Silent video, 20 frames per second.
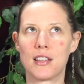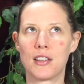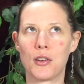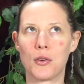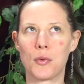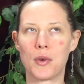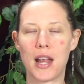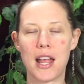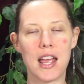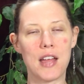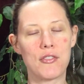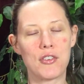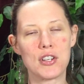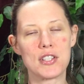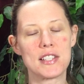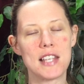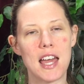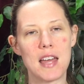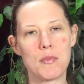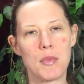when I
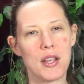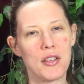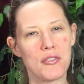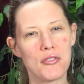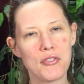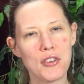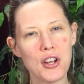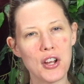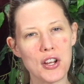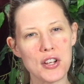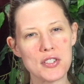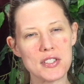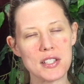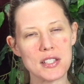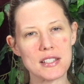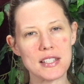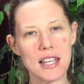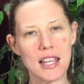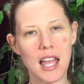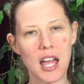first had my
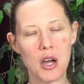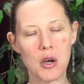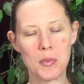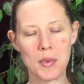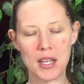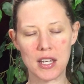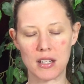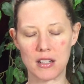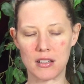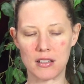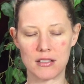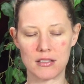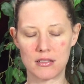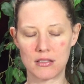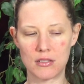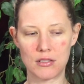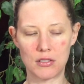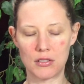first, it's like, how am I gonna,